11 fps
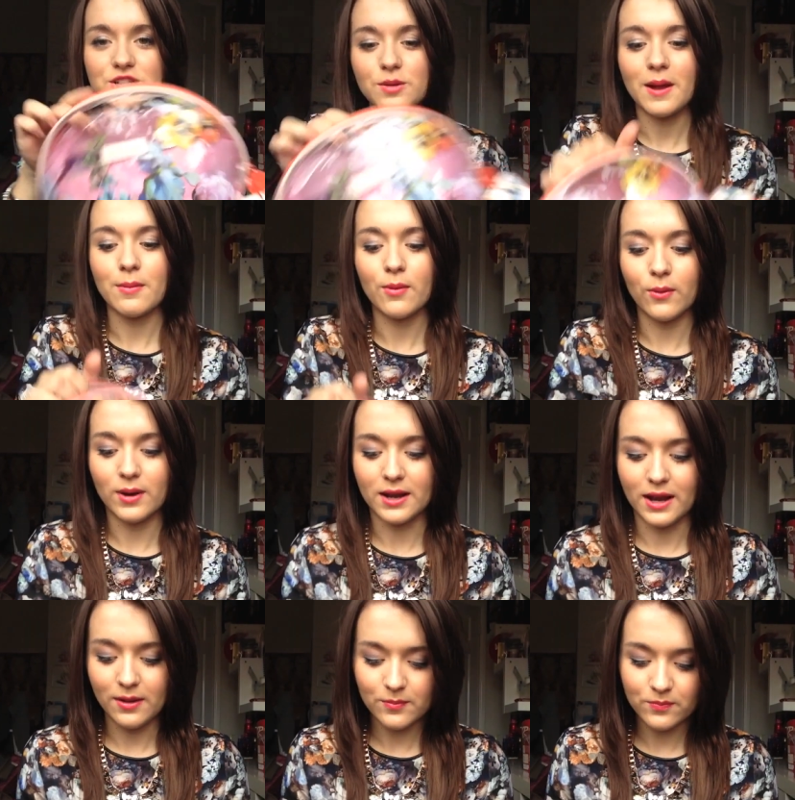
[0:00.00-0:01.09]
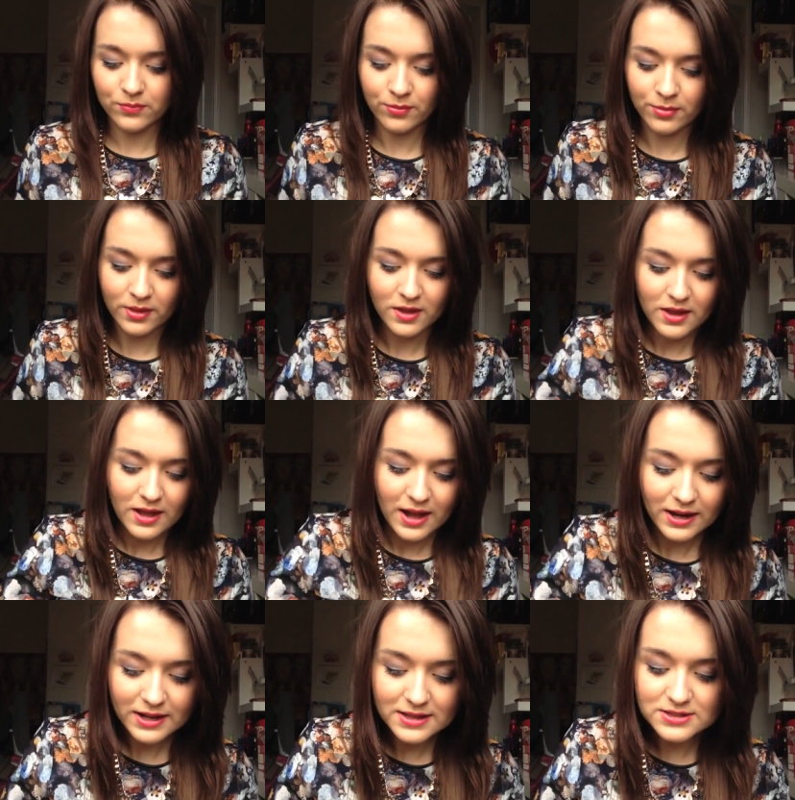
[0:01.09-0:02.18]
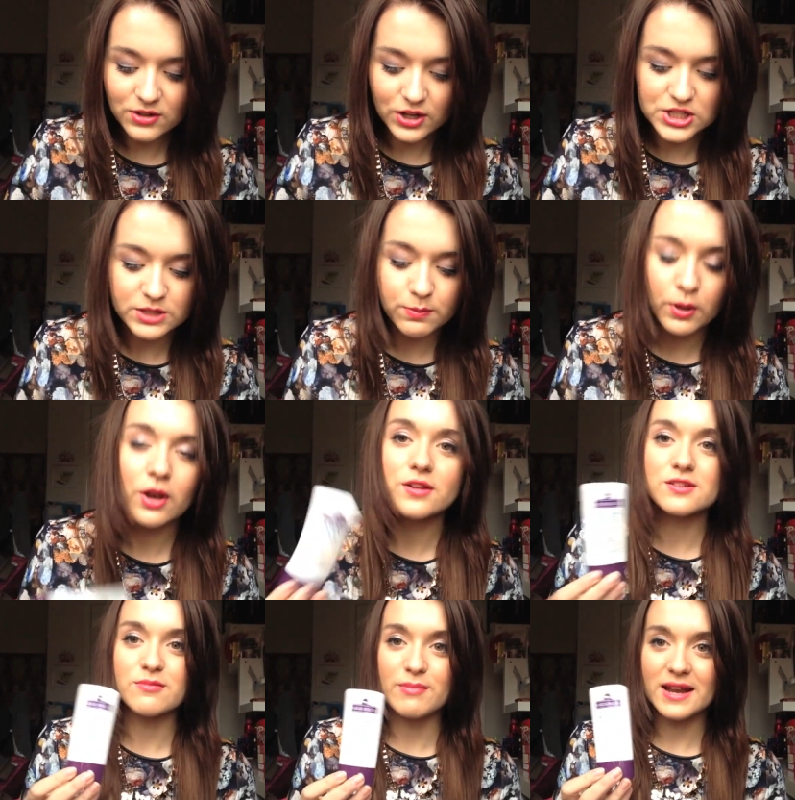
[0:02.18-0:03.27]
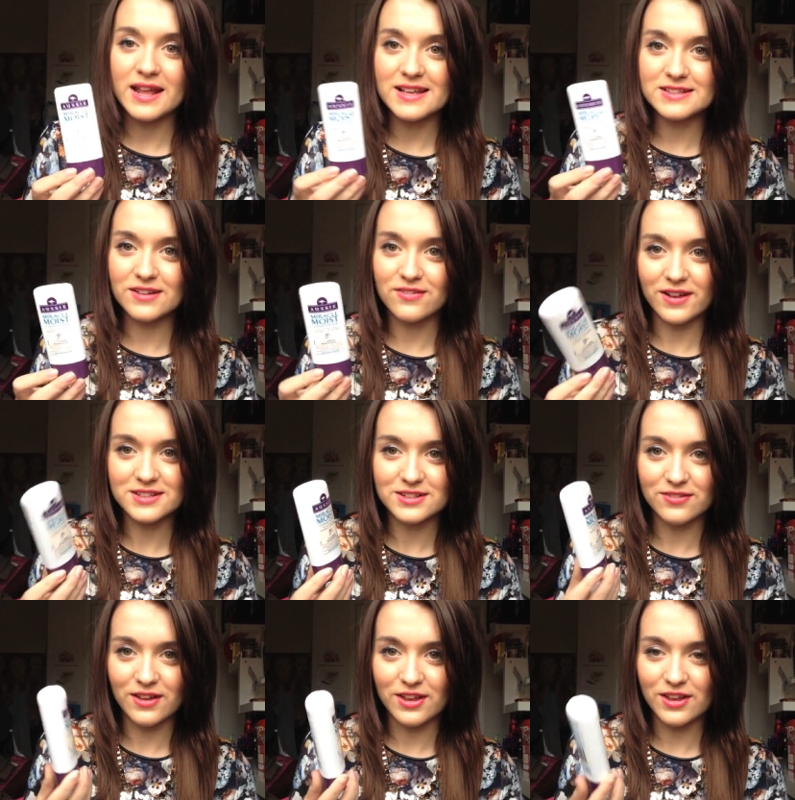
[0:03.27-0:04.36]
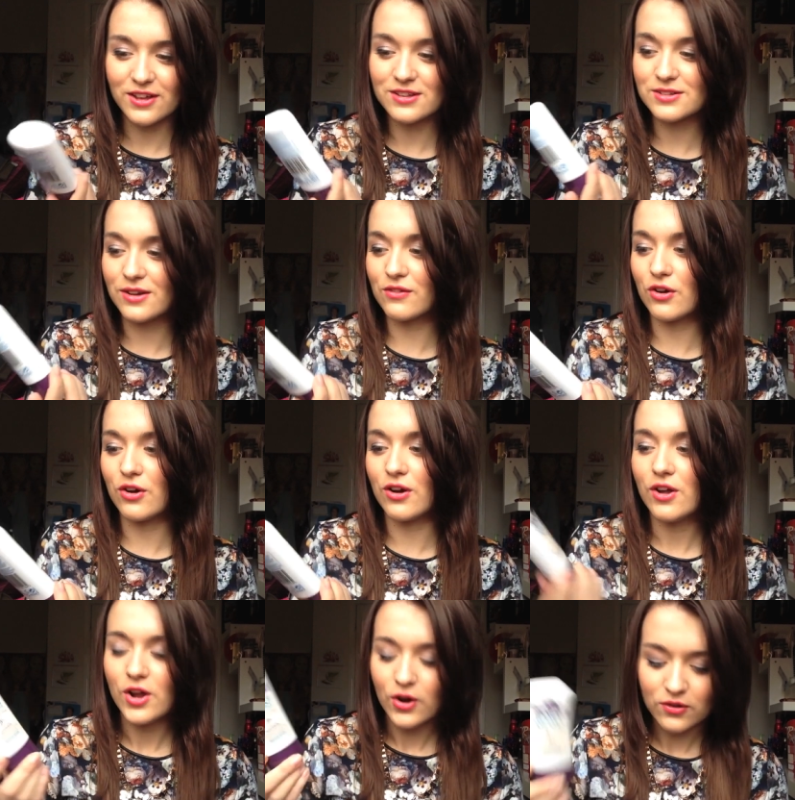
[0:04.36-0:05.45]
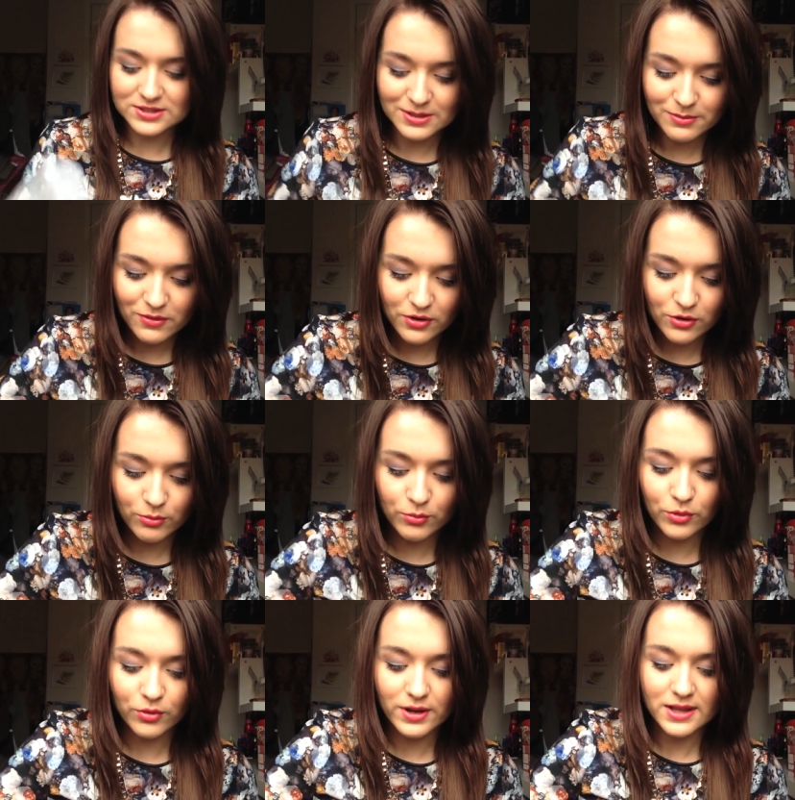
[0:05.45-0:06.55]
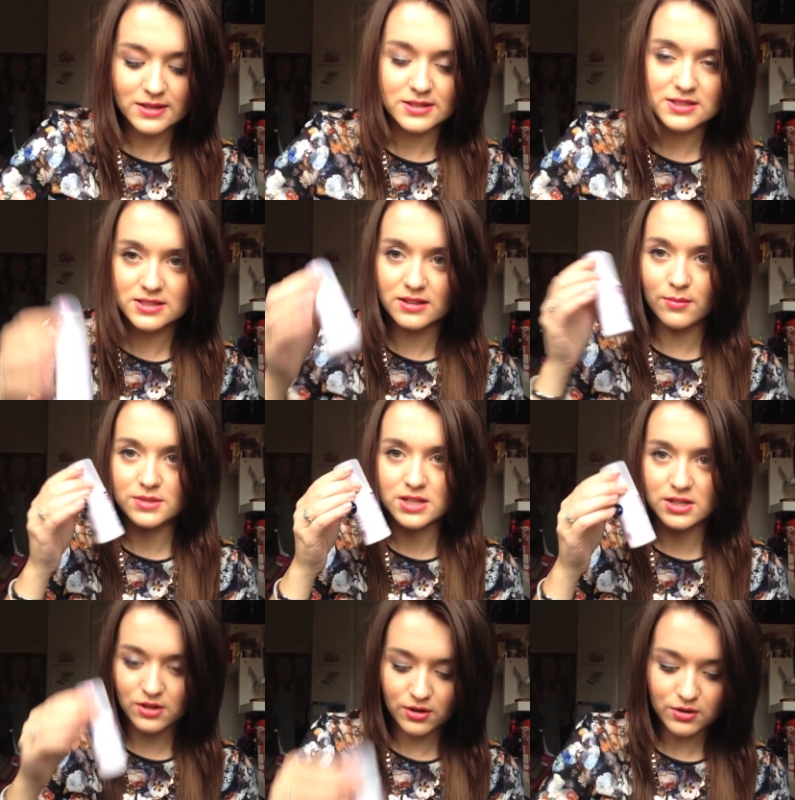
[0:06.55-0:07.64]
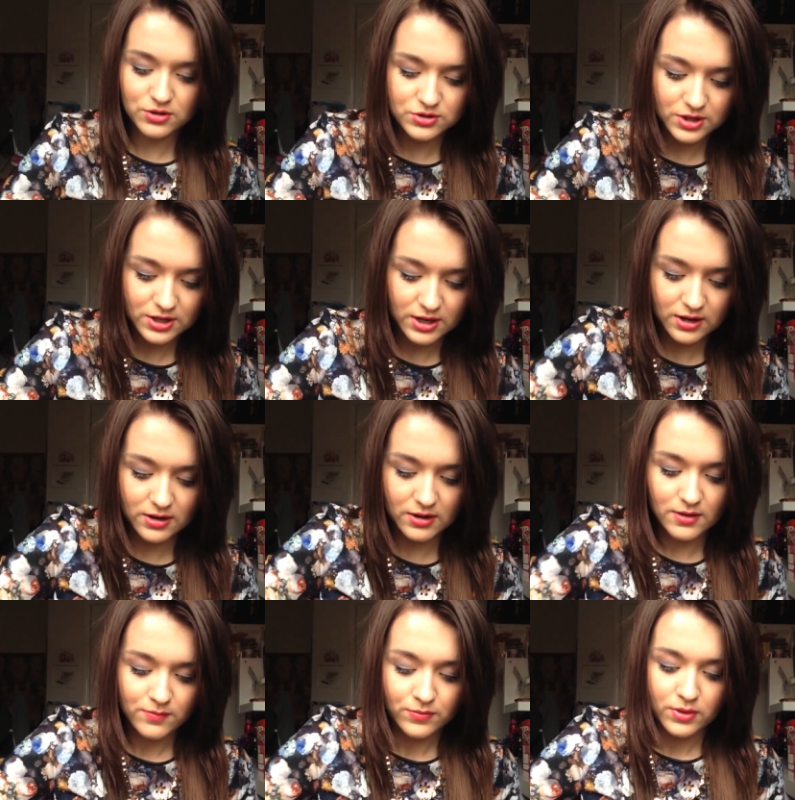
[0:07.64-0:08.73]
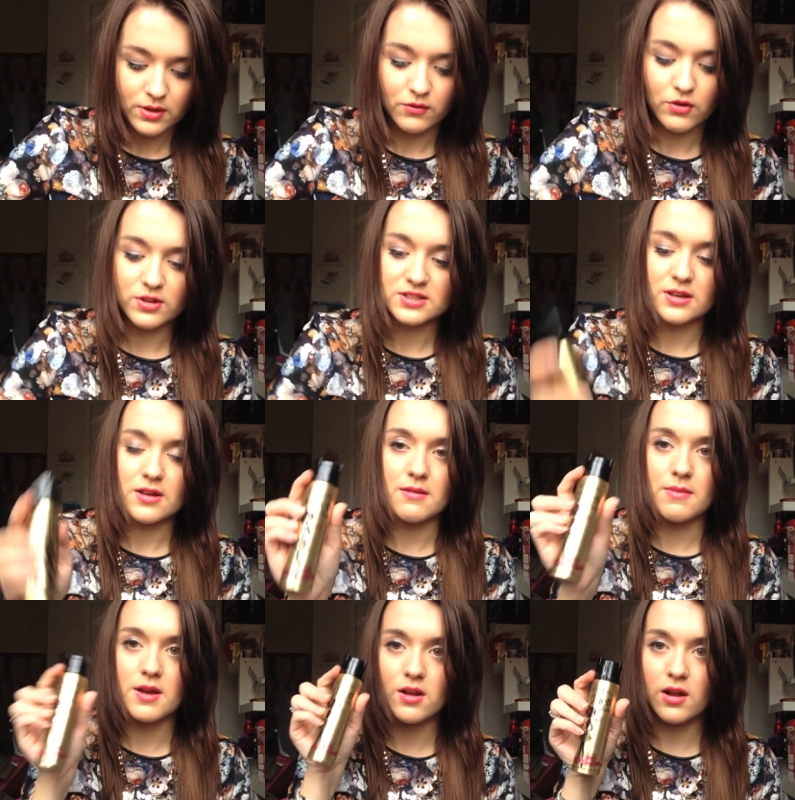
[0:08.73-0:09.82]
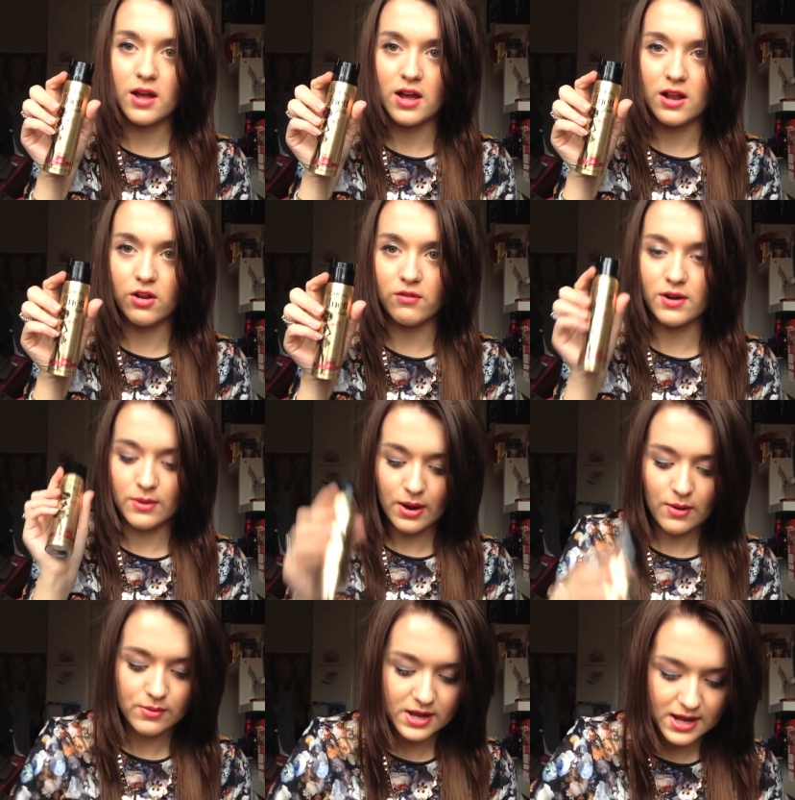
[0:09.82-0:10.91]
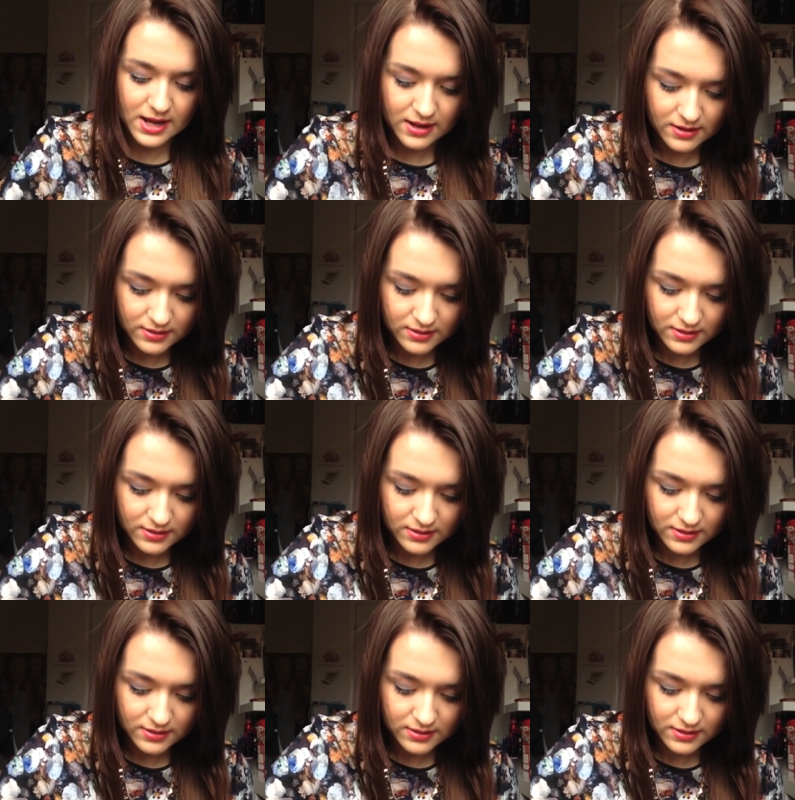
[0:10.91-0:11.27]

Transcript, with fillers: tissue paper all in it. And inside she's put loads of minis of like stuff that I use. So I've got Aussie Miracle Moist, some deodorant, got some uh, L'Oreal Elnett,